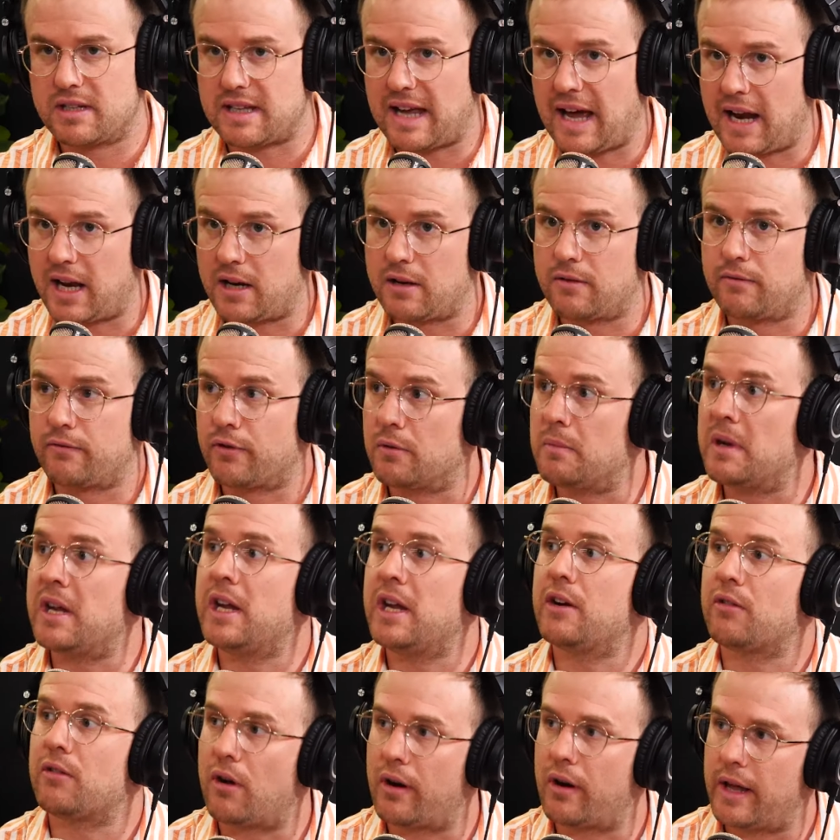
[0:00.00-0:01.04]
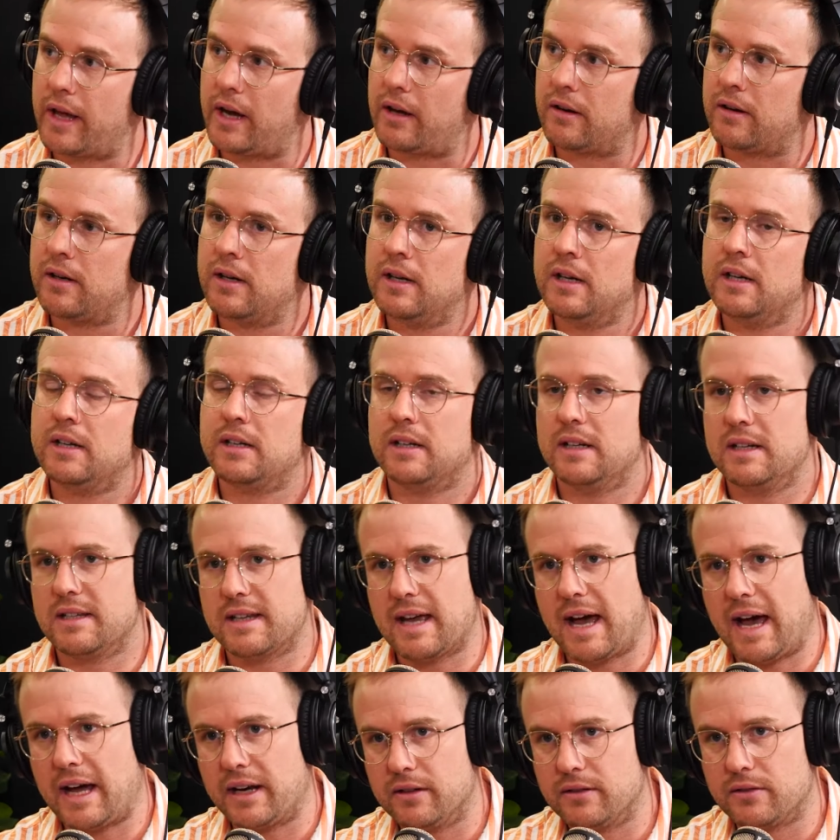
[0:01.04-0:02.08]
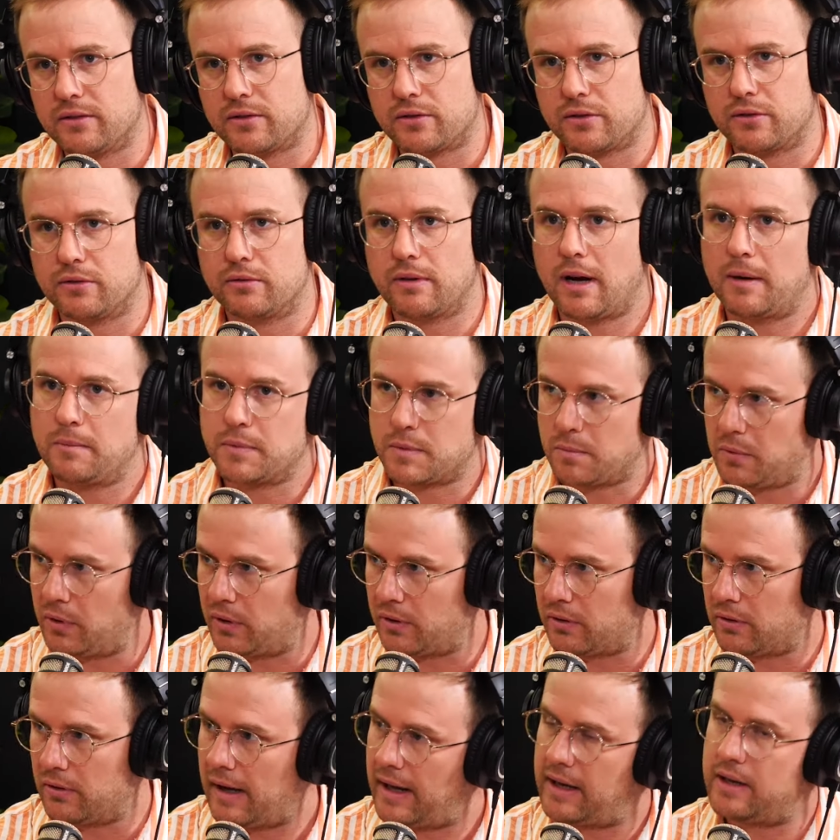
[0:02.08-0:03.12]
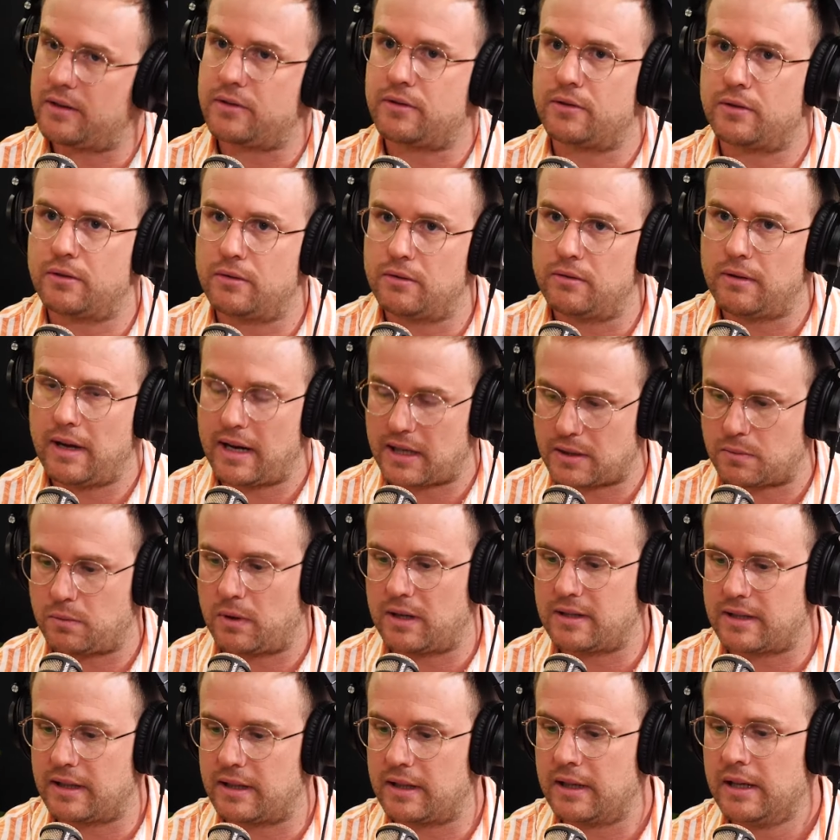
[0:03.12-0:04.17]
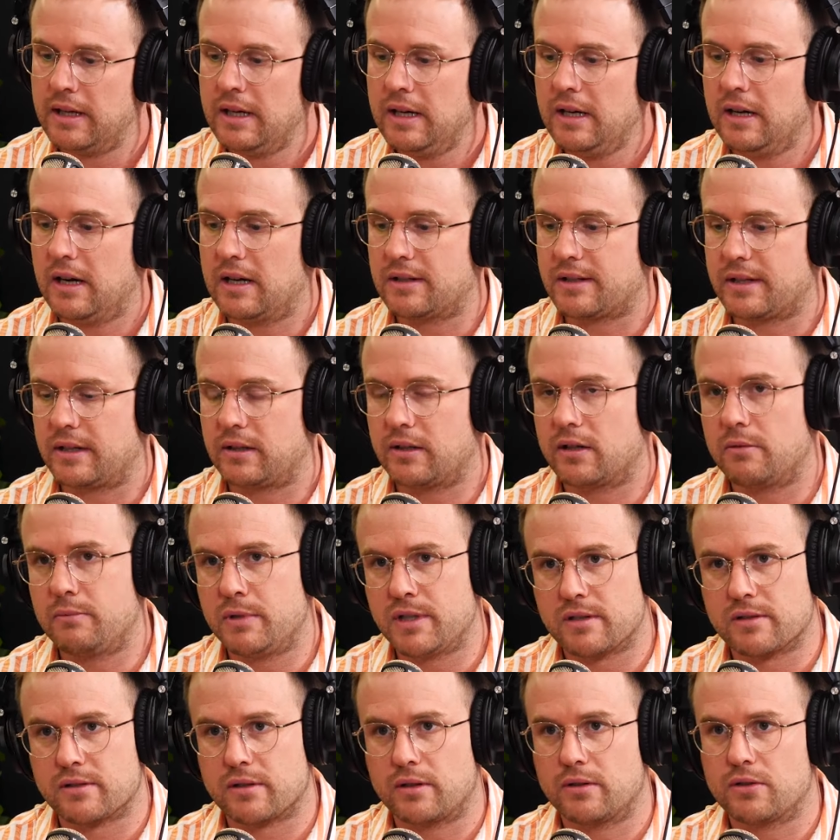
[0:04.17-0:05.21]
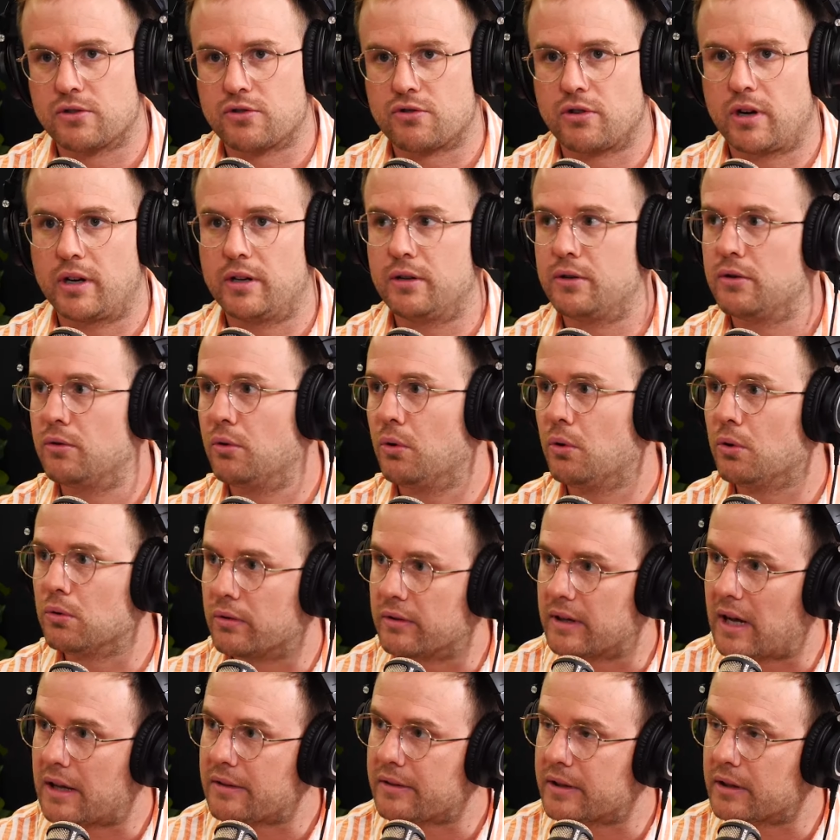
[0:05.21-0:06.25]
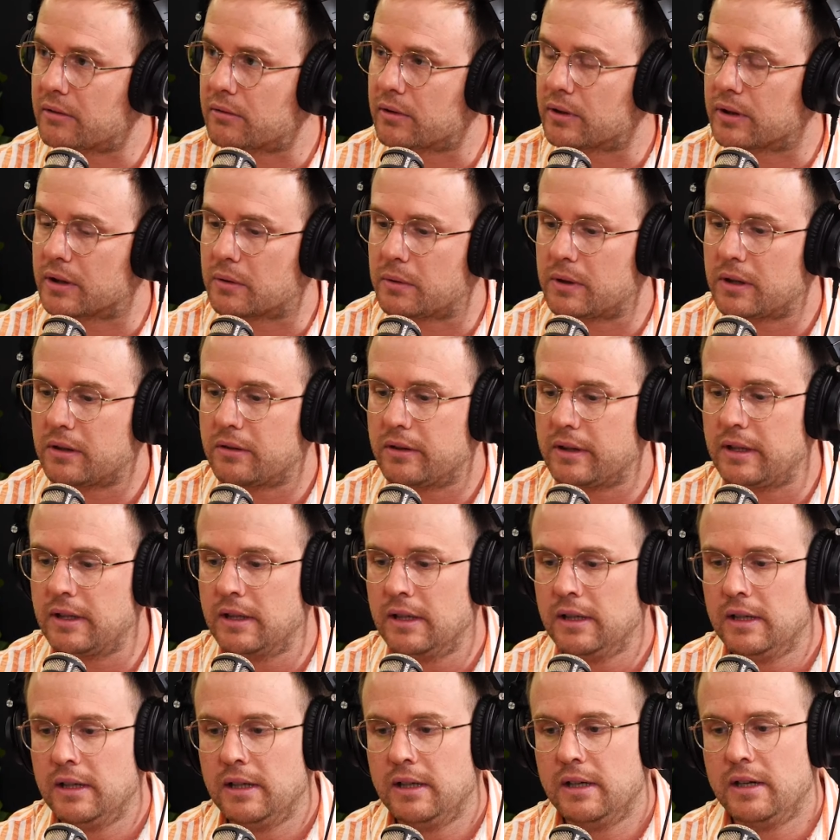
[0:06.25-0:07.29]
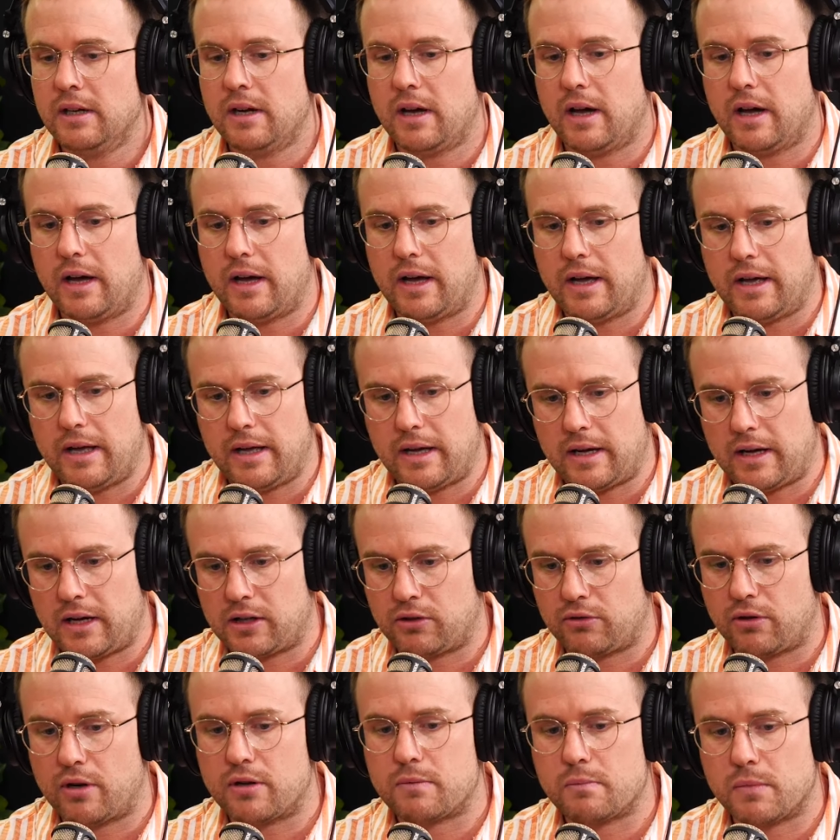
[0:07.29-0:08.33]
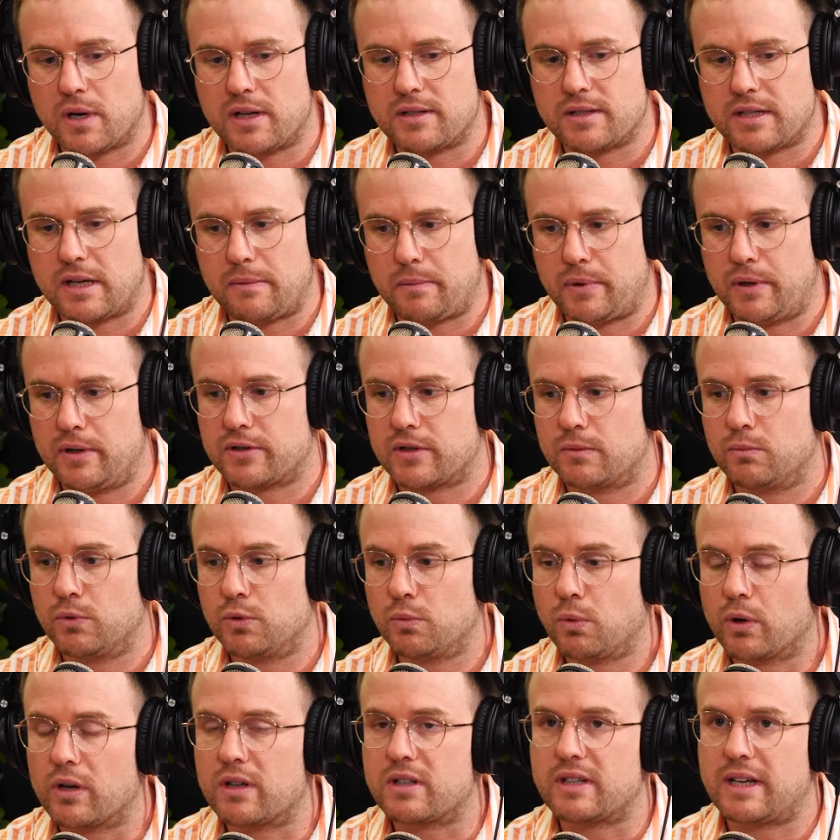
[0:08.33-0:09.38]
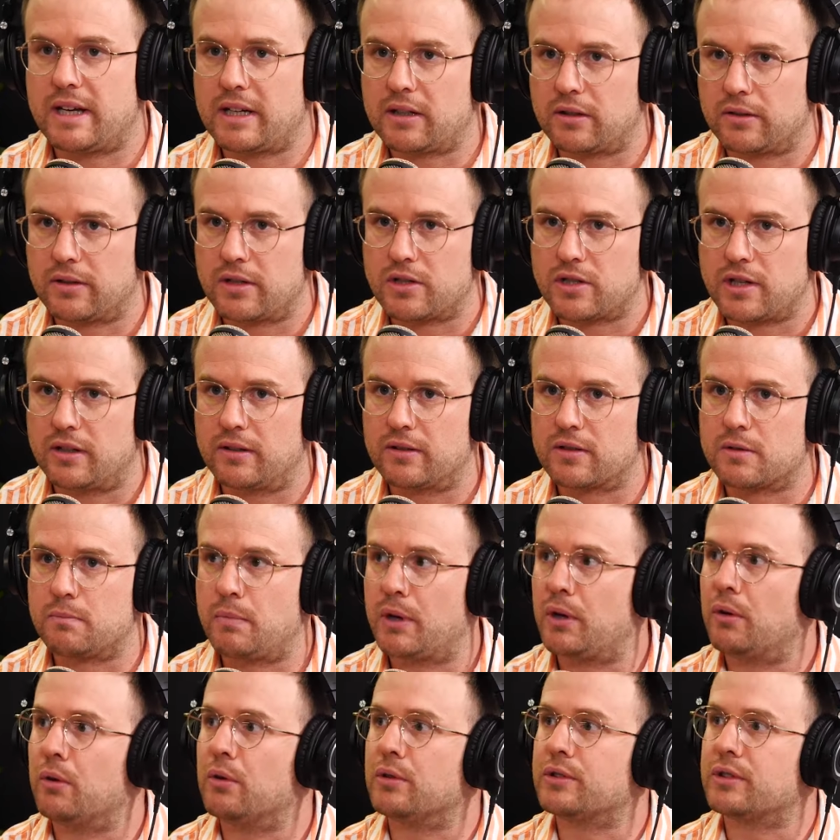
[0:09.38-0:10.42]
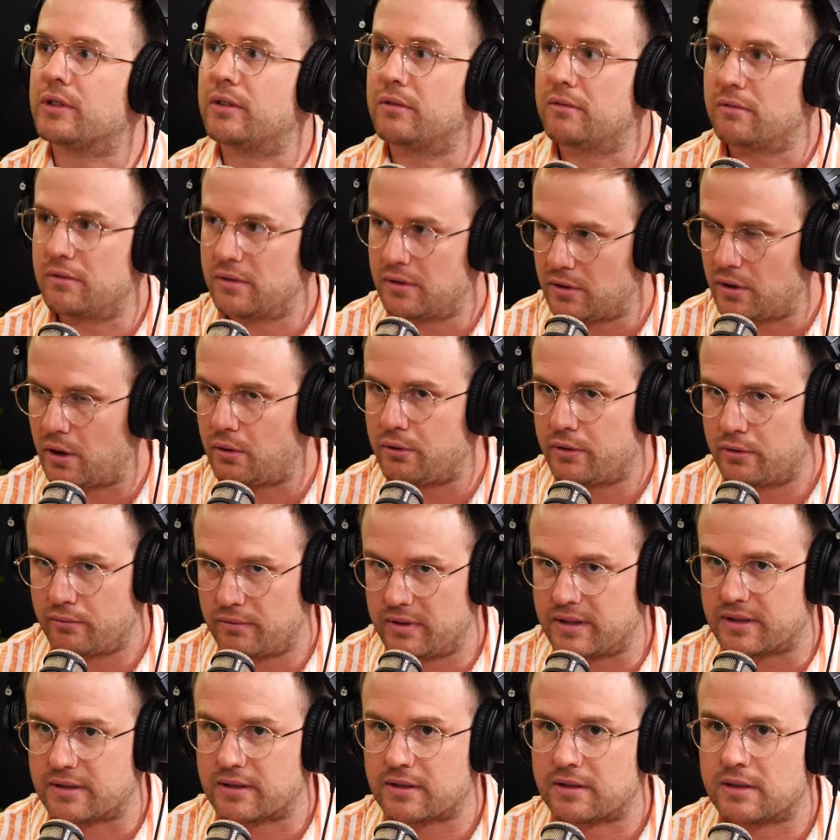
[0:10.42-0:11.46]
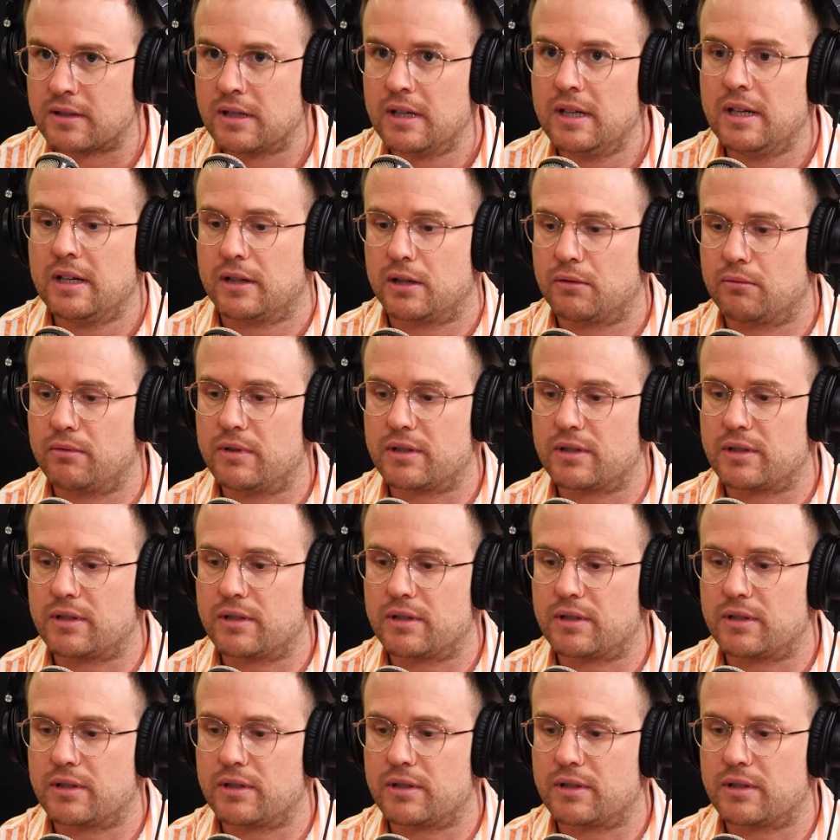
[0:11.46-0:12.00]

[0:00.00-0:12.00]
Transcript: that's added from here on out is added to HubSpot or added to X Y Z. I see a lot of business owners trying to do all or nothing really quickly. Uh, a growth mindset person would want to take on the challenge, but also know the risks. The